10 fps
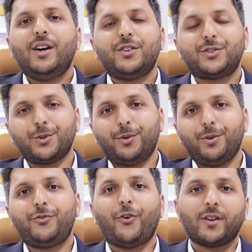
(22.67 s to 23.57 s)
So
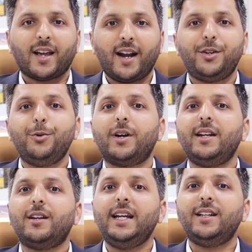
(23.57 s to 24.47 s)
for that, you
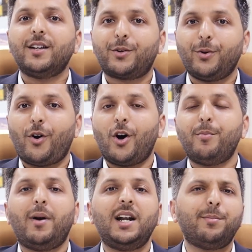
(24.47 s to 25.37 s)
can either go on
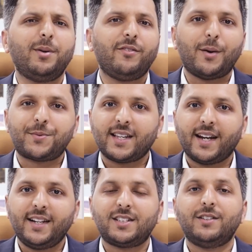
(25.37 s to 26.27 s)
multiple
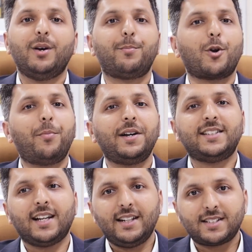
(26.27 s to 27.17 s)
websites where properties
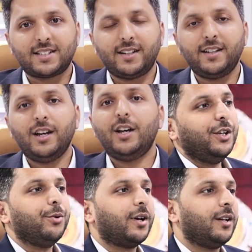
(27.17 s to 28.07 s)
are listed.
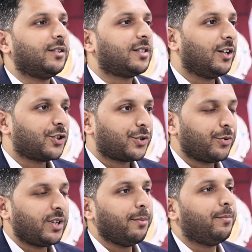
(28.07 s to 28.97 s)
You can search through
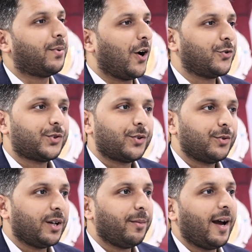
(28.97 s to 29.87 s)
them, browse through them